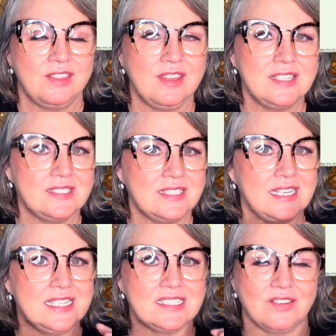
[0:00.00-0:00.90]
This
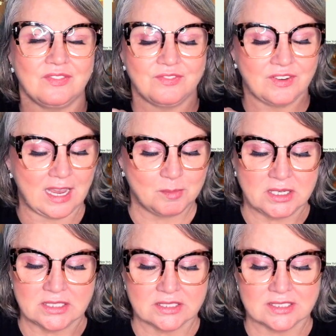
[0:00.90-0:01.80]
is a
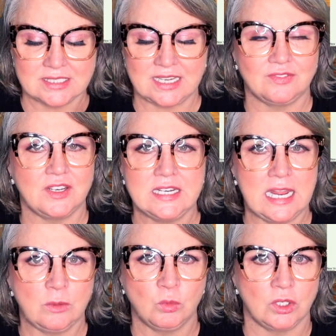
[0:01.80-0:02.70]
fabulous day for
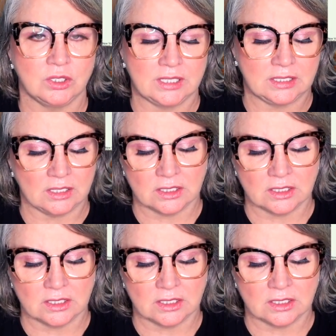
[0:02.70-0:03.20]
networking